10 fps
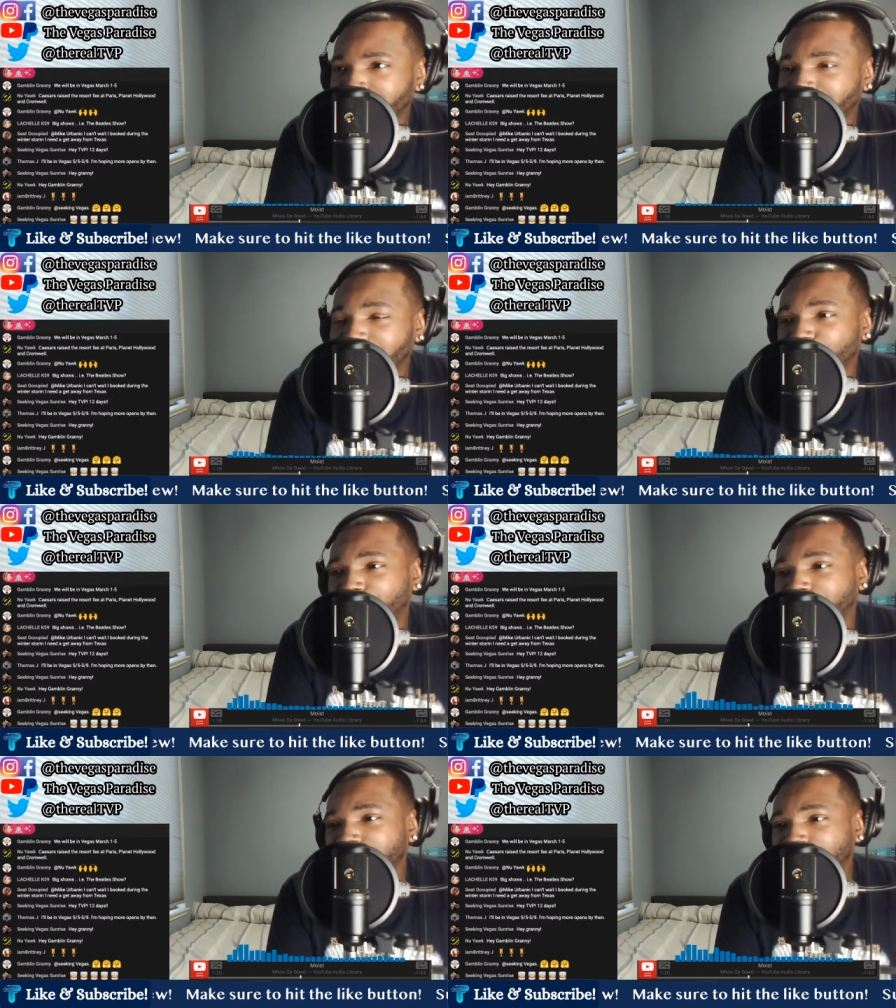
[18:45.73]
is when
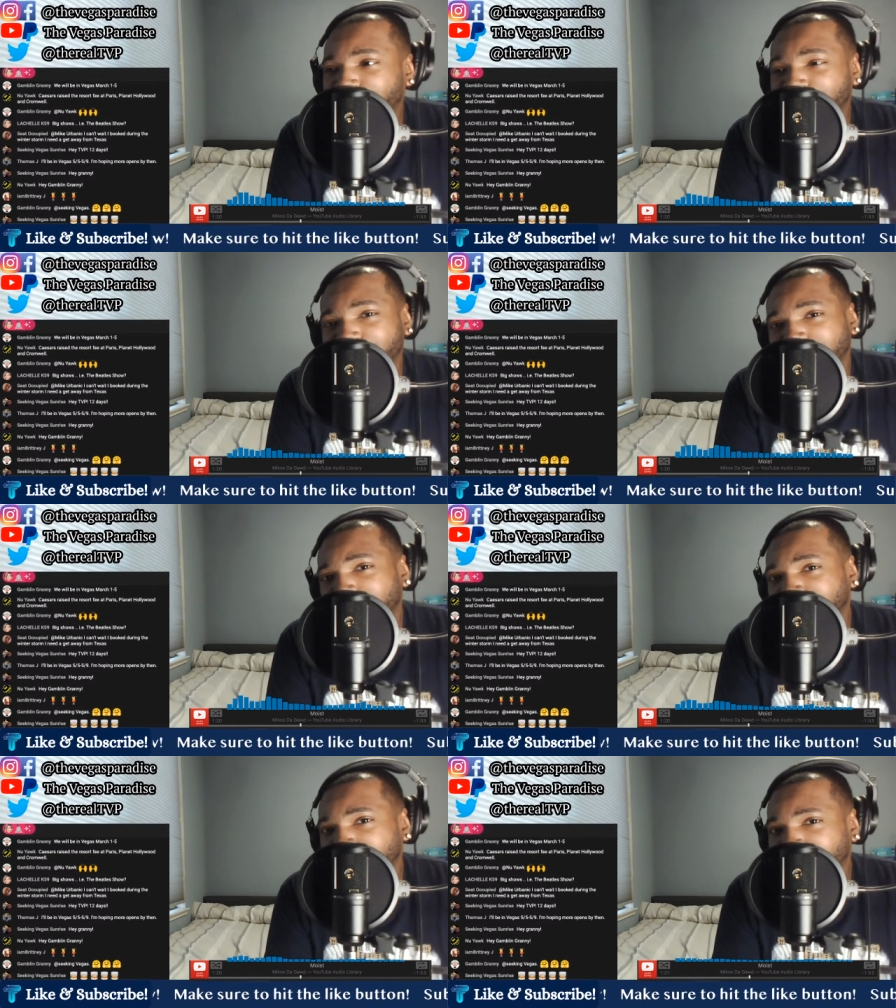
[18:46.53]
they're looking
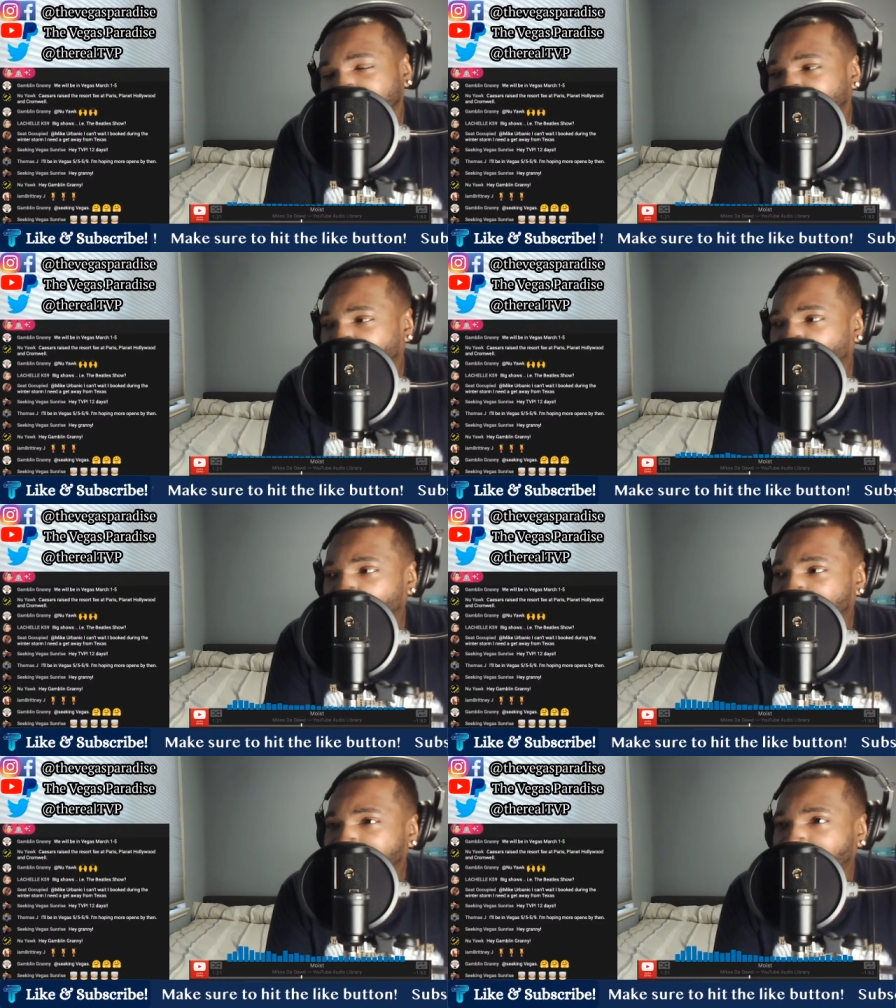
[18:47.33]
to
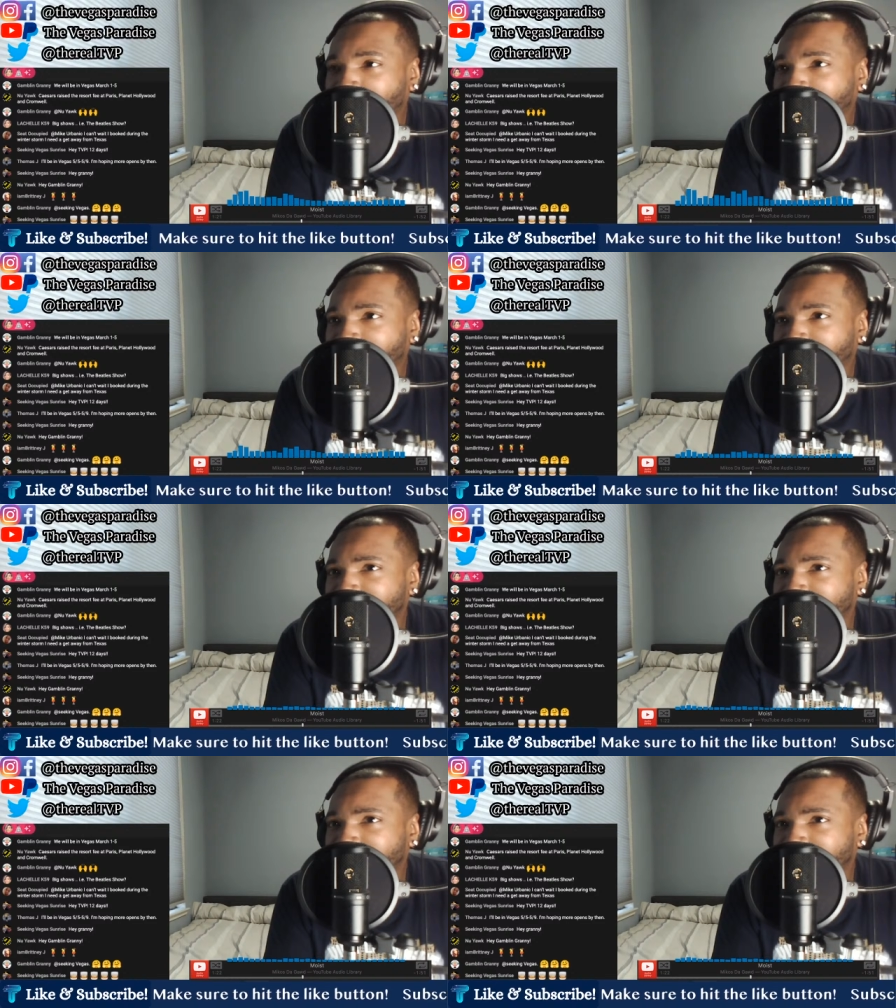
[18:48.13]
open that back.